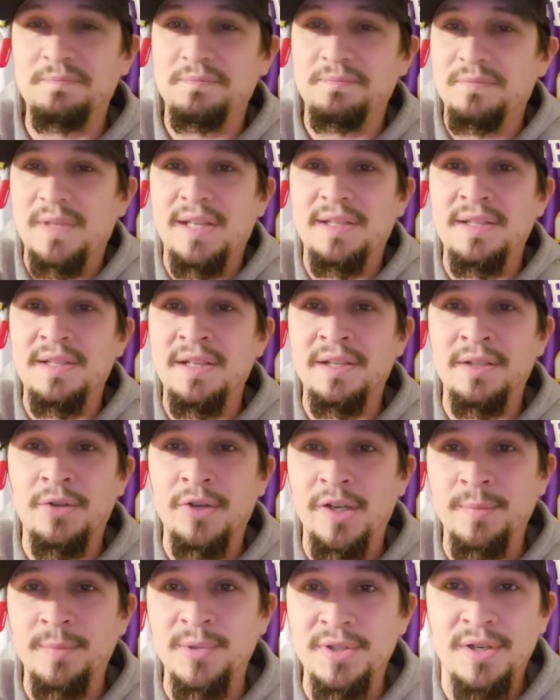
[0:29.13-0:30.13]
It's an
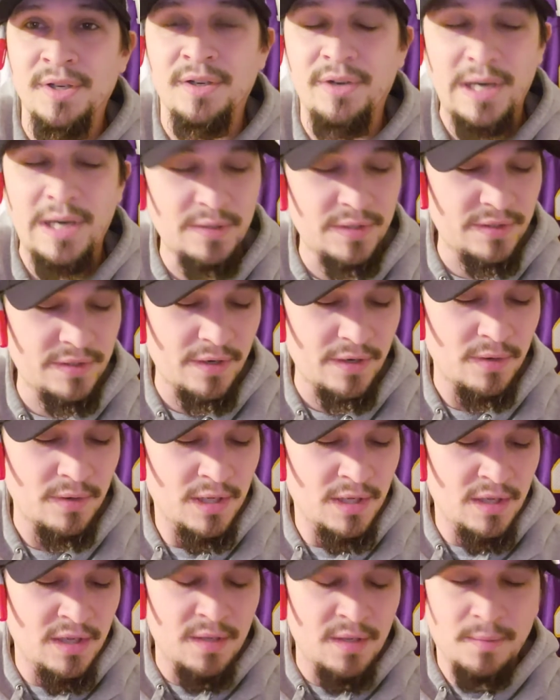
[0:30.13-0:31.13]
incredible turnaround. So
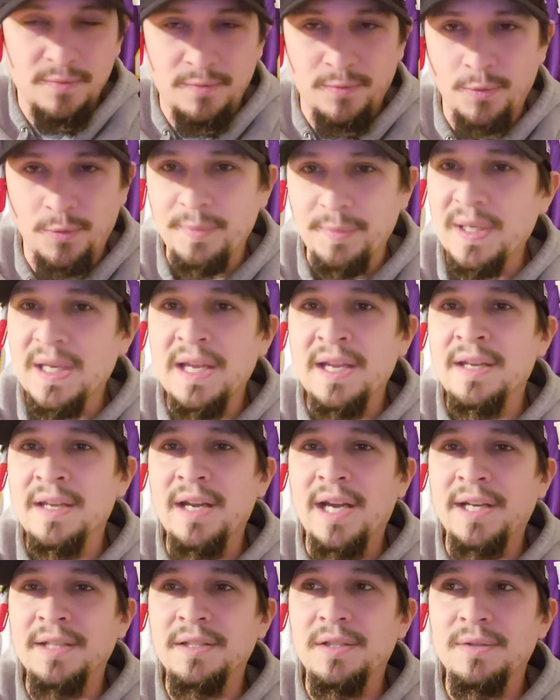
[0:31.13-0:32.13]
before we
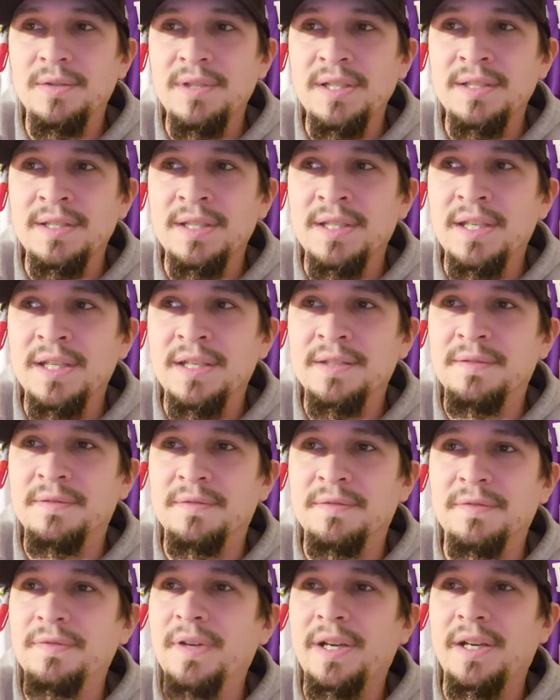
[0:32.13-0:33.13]
begin, I do need to
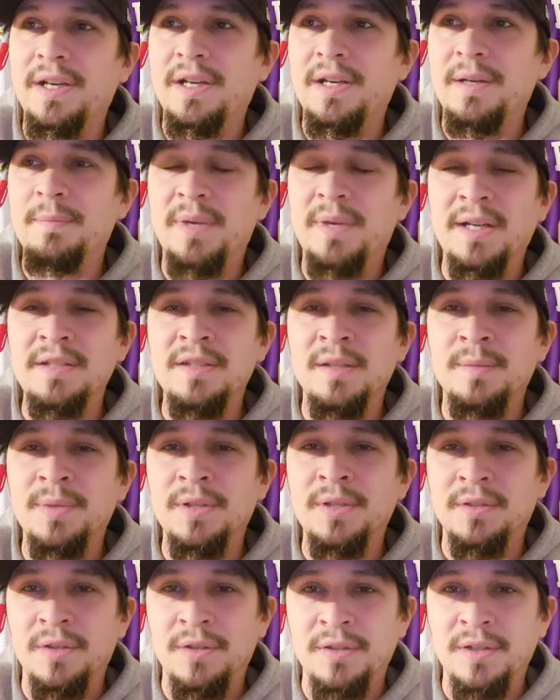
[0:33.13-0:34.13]
give Mike
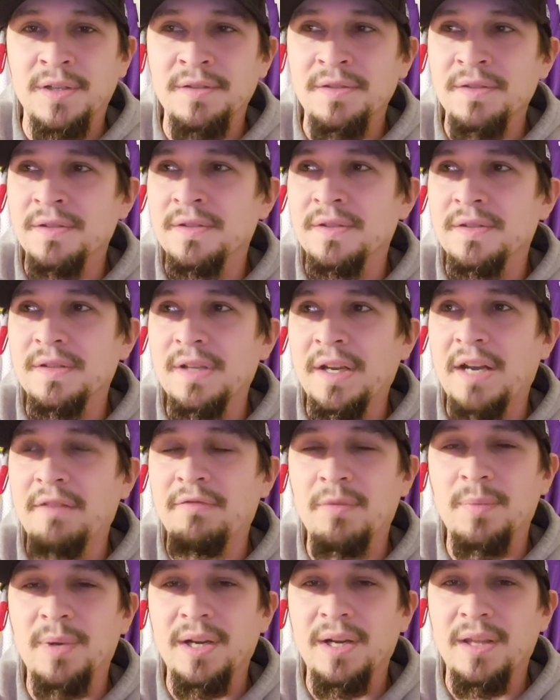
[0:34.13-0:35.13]
Zimmer, Kirk Cousins, and
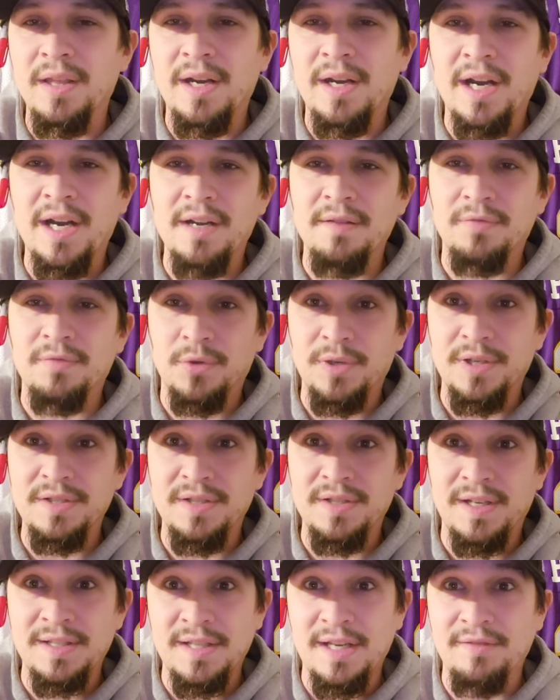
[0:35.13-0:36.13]
everybody that I have
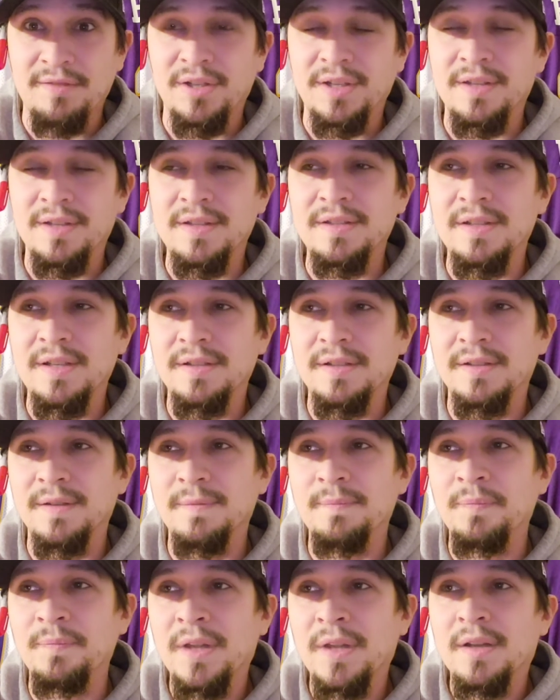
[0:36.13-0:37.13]
criticized heavily this
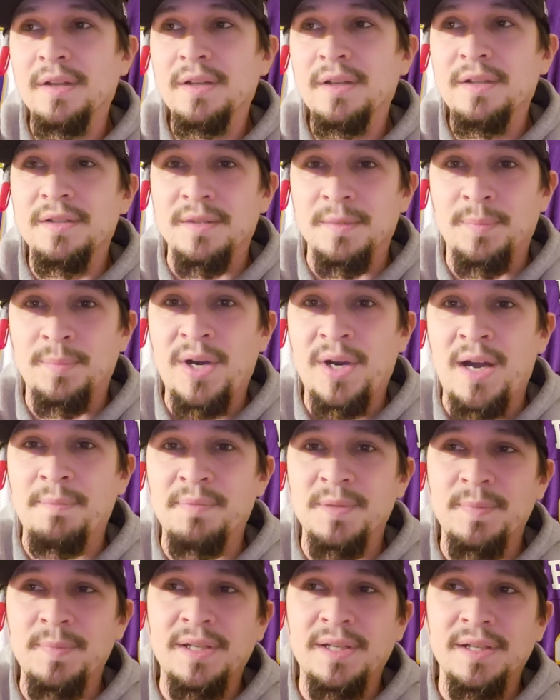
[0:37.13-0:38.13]
season some
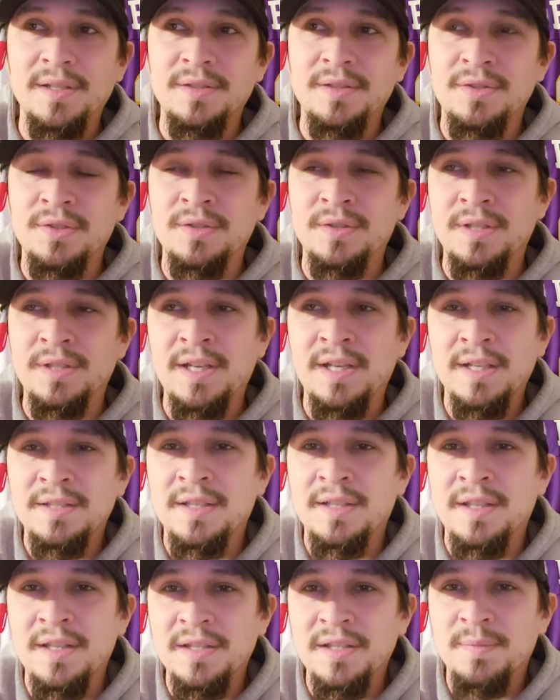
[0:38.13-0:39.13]
props, because to get
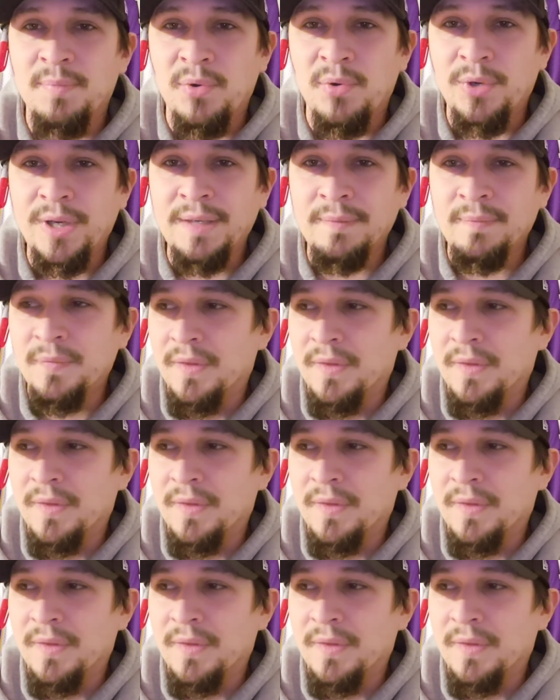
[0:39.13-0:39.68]
to this point